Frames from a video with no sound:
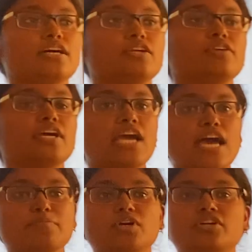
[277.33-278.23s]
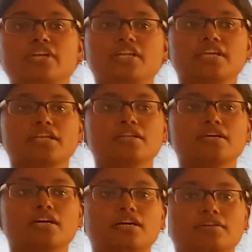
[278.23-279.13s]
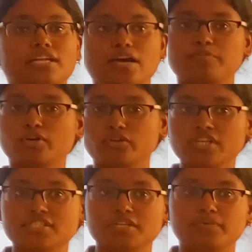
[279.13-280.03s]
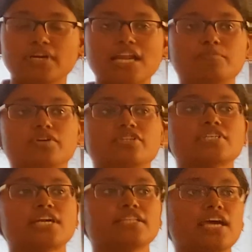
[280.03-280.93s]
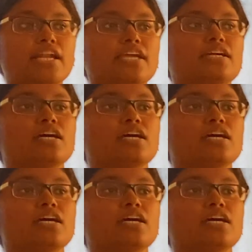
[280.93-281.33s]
you can have your training in laboratories. Different laboratories are there, like